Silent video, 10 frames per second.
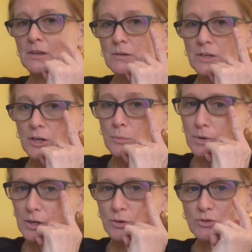
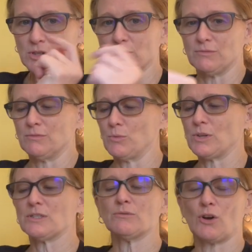what goes in,
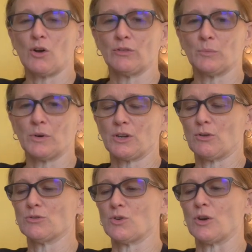what's involved and what
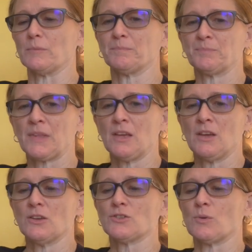goes on.
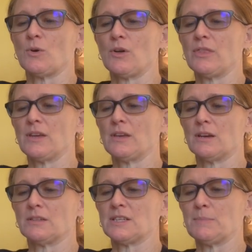So on
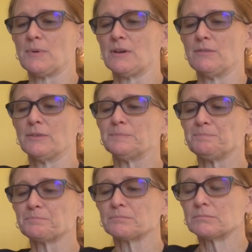the tip of
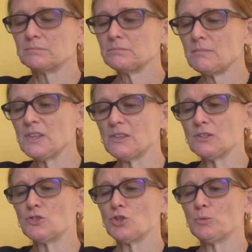
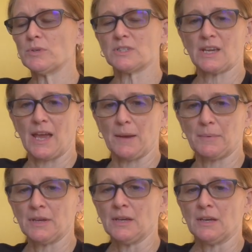this tube is a cap,
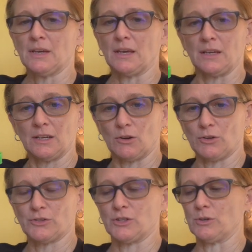and it
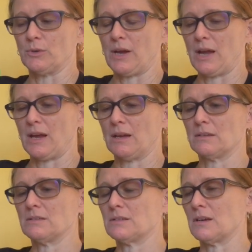also
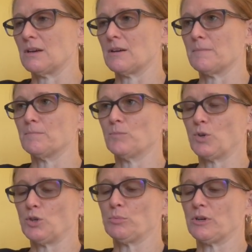has,
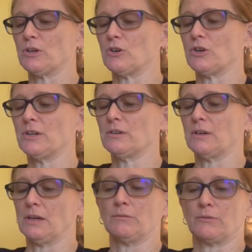when you put it on
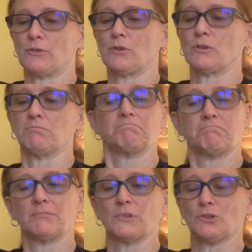and for
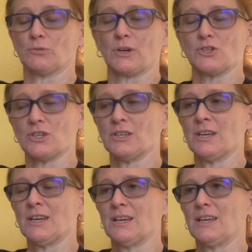the duration,
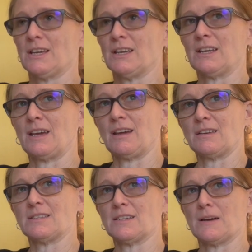it has